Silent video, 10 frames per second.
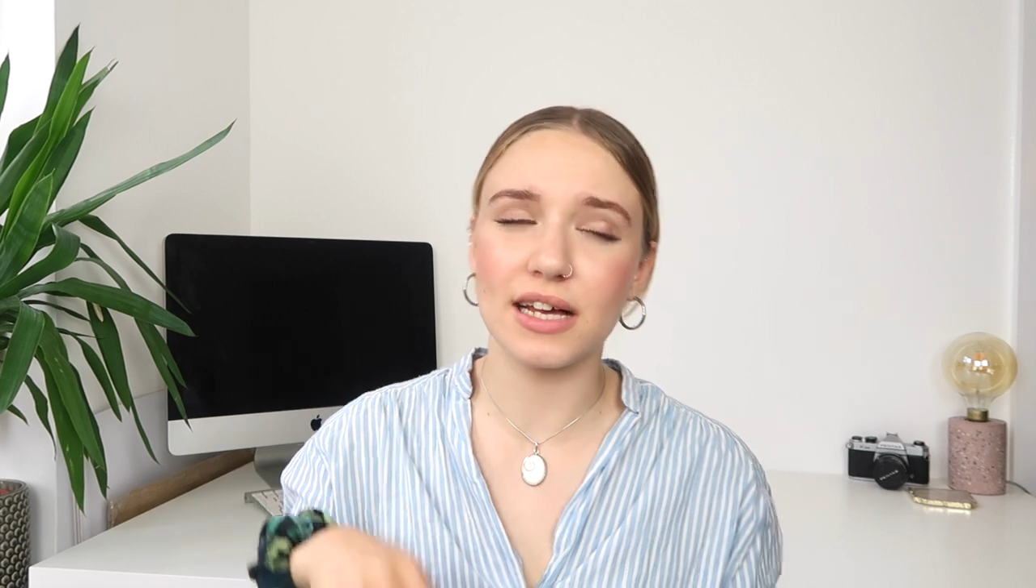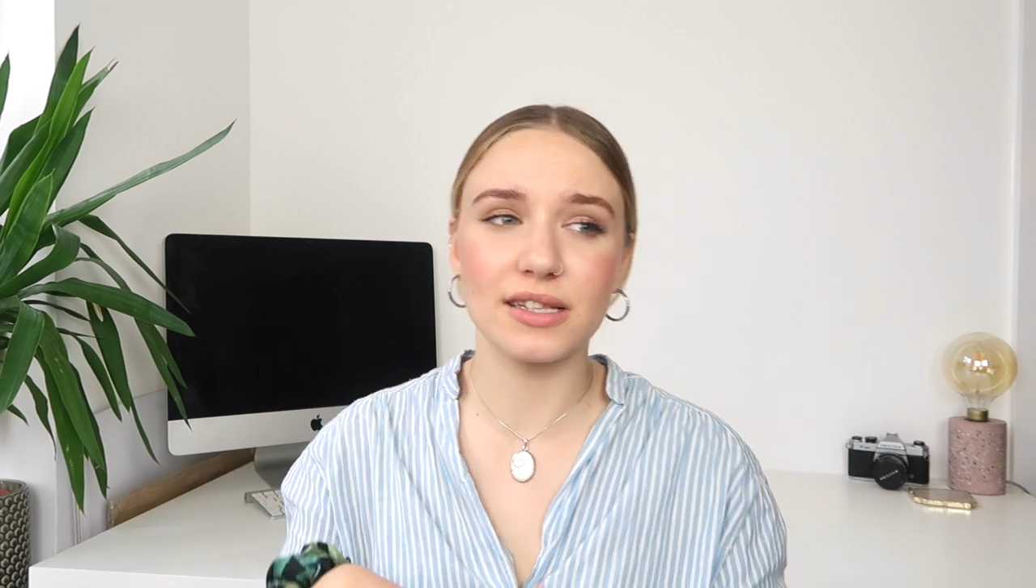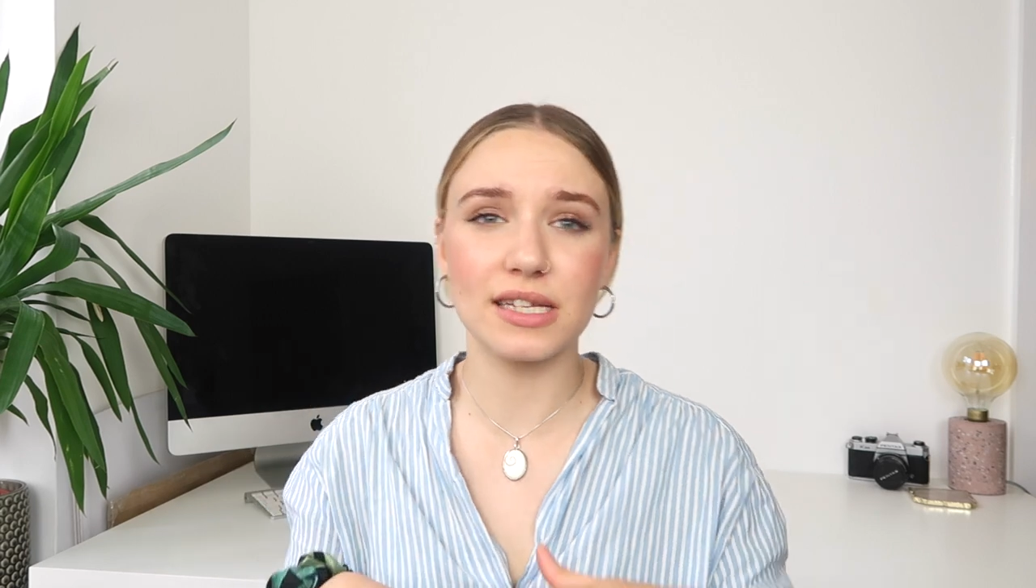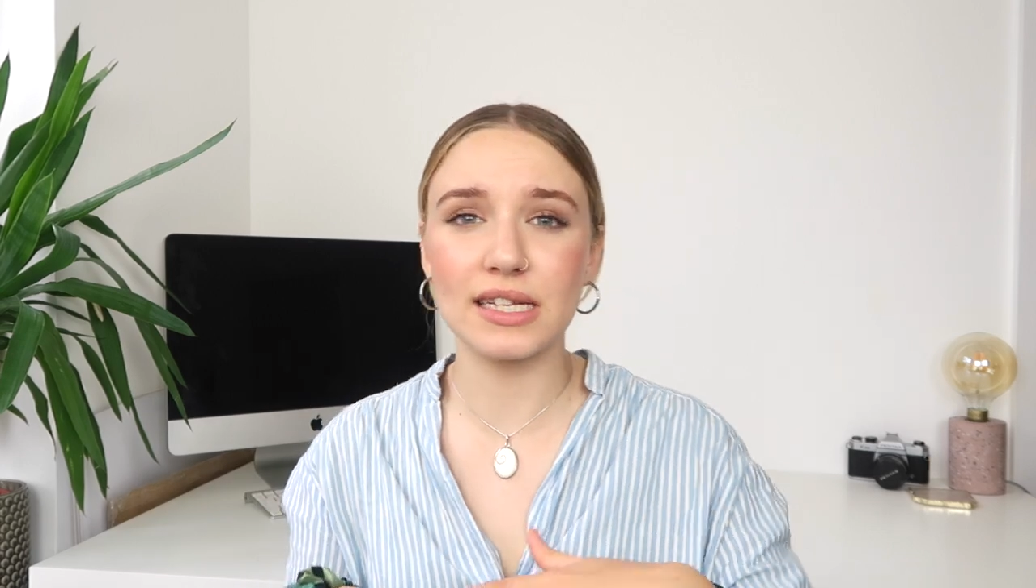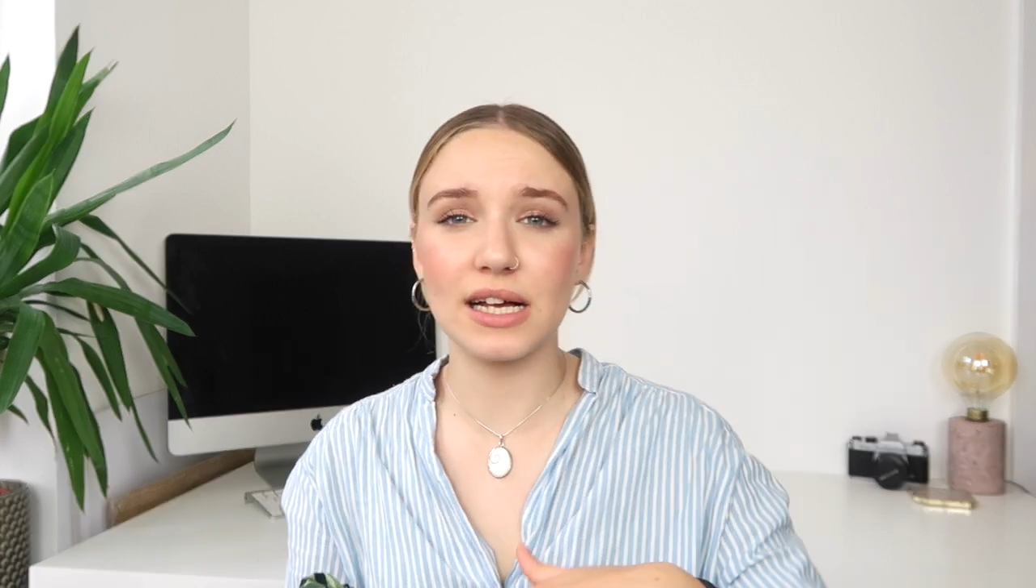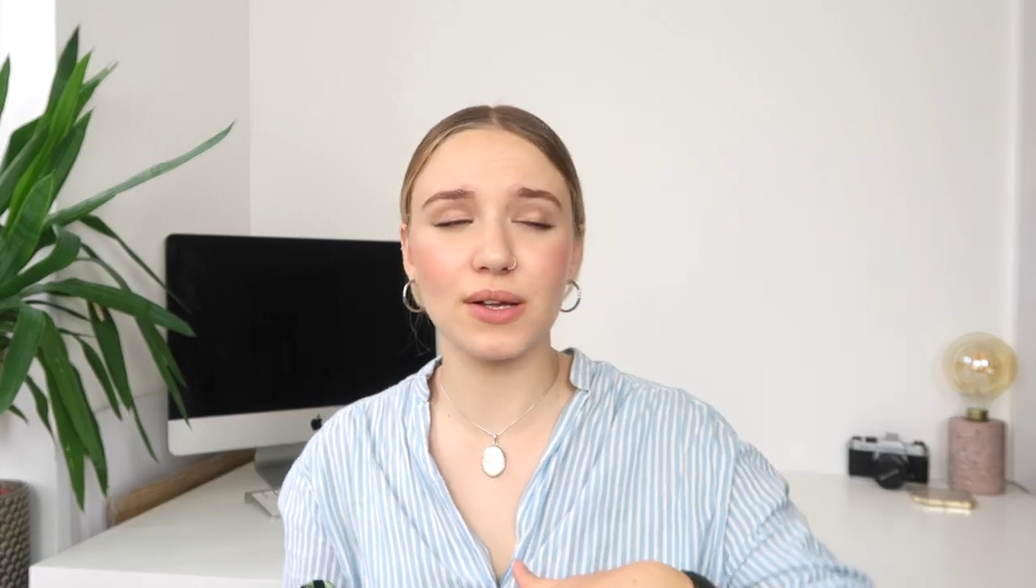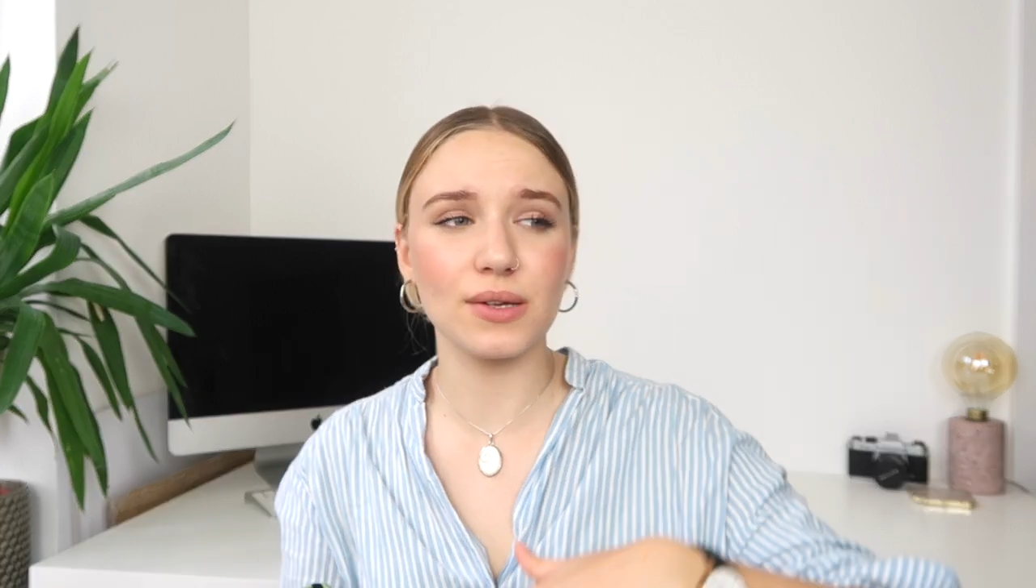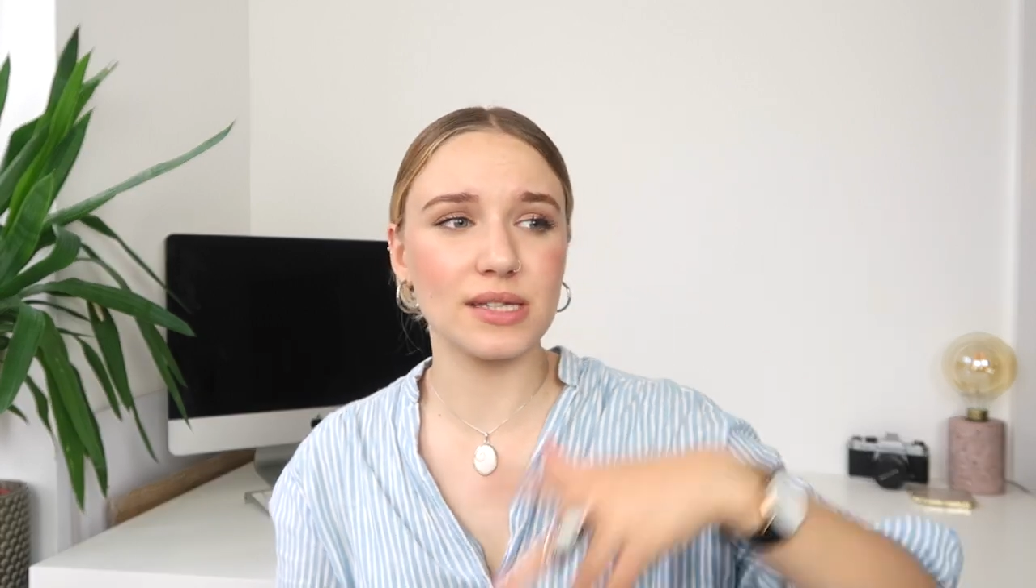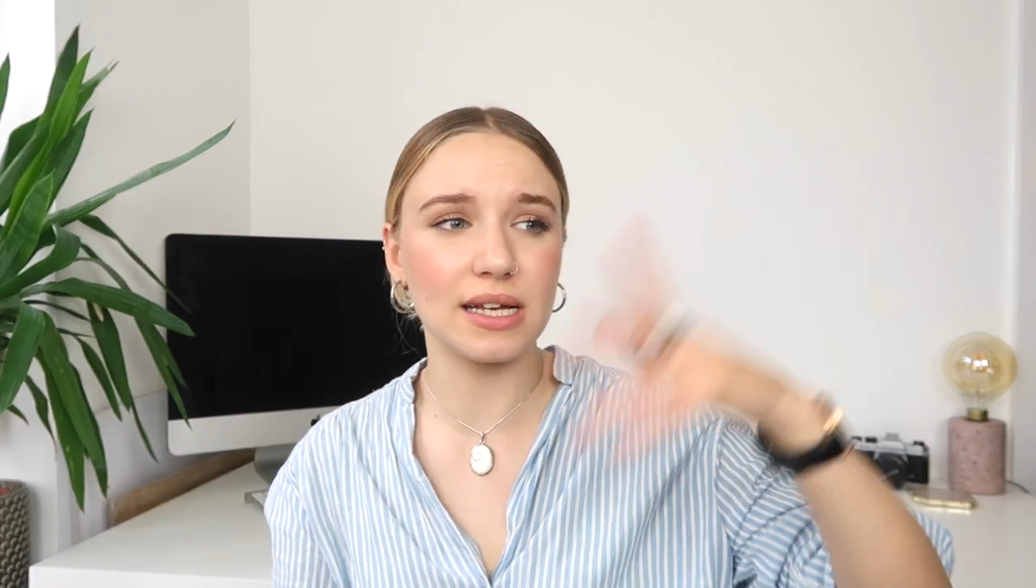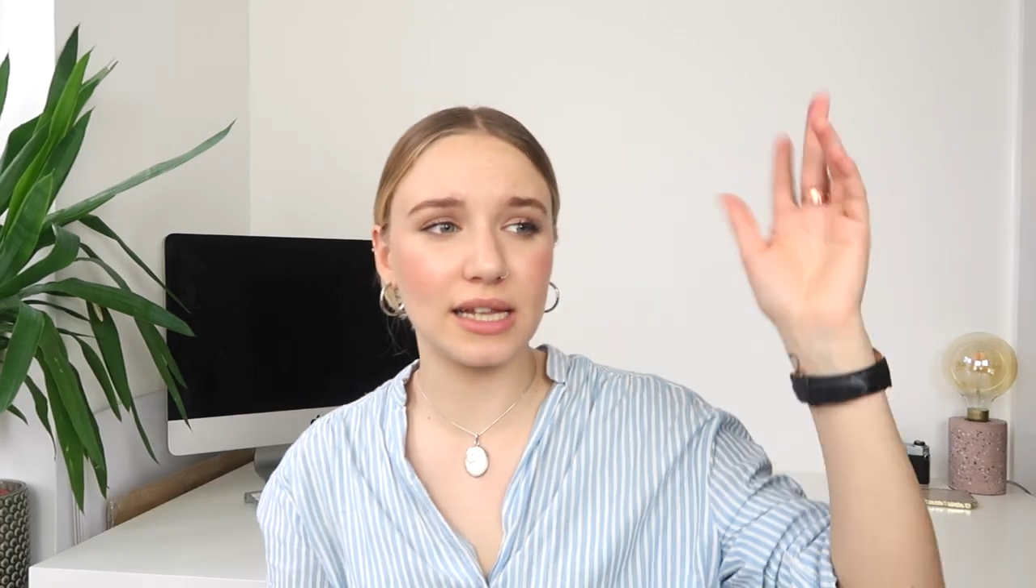tea
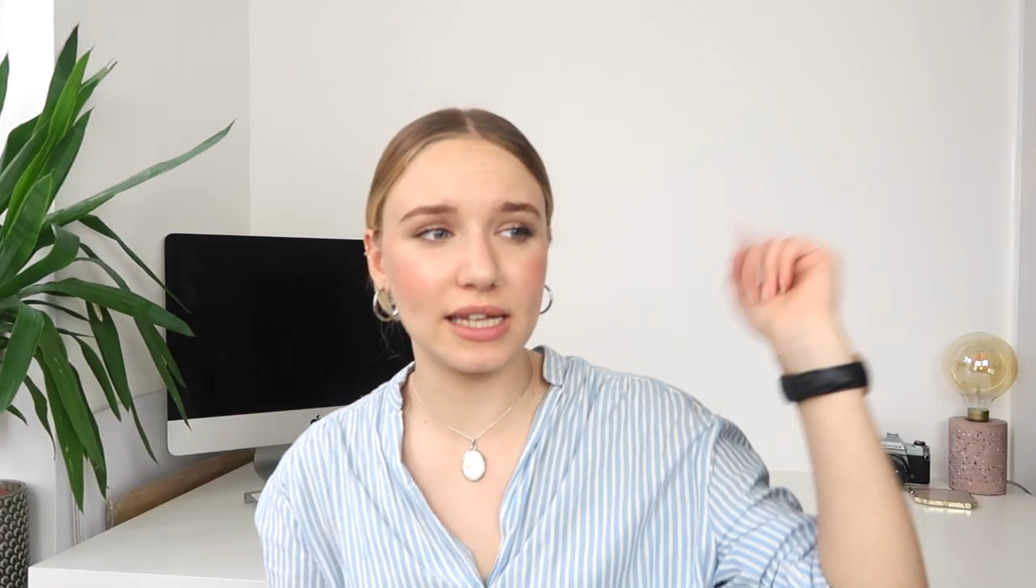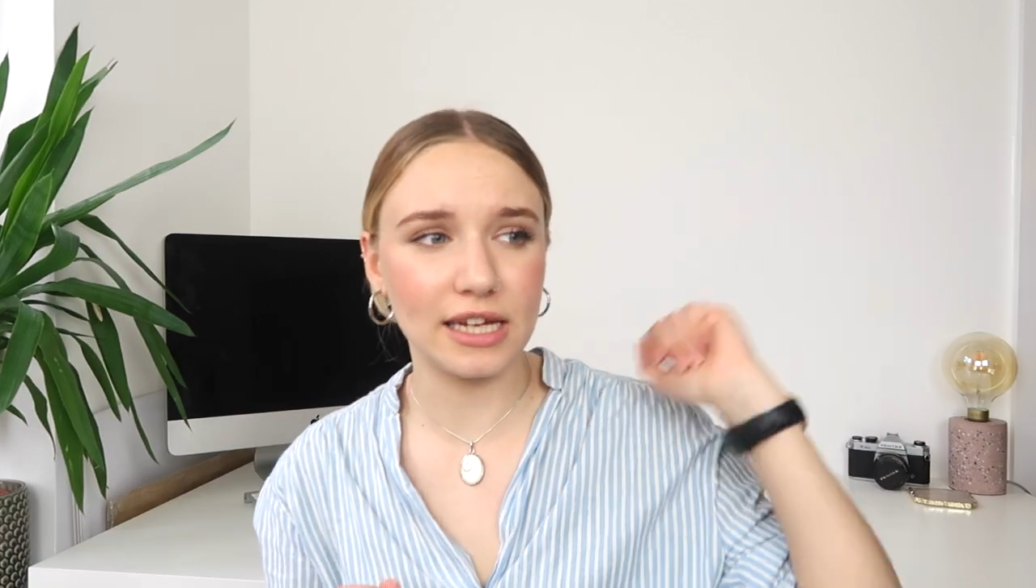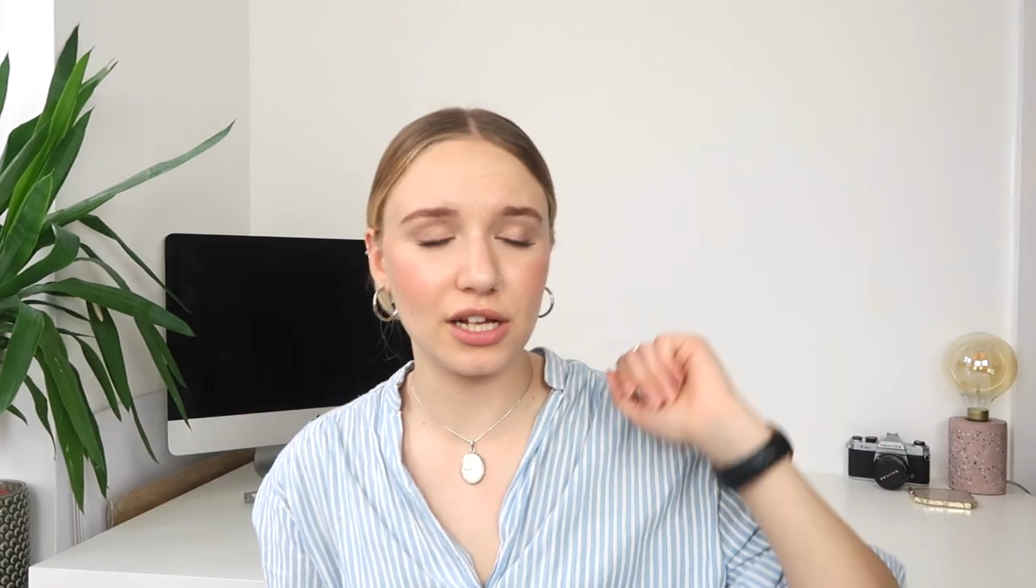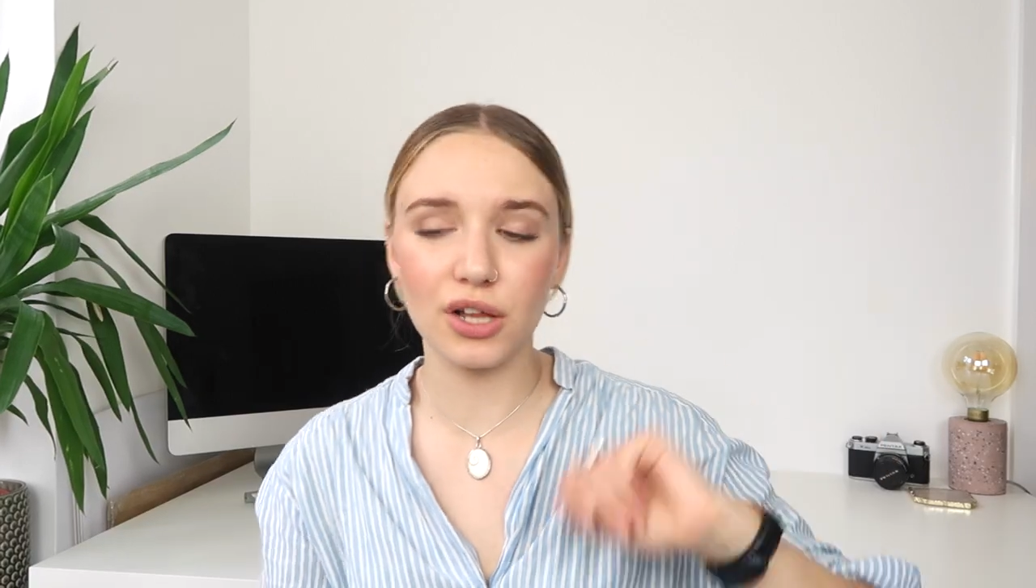towels and cleaning